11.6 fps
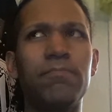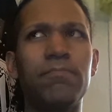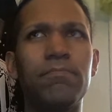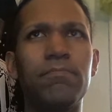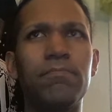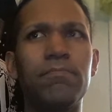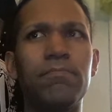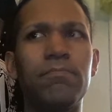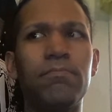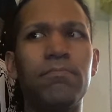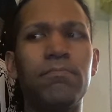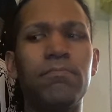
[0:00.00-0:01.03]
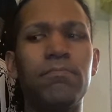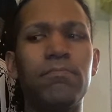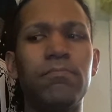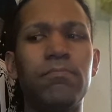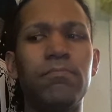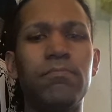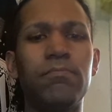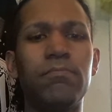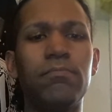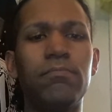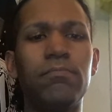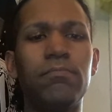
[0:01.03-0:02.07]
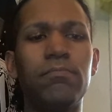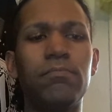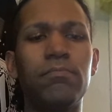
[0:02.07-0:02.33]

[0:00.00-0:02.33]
No one is speaking in this clip.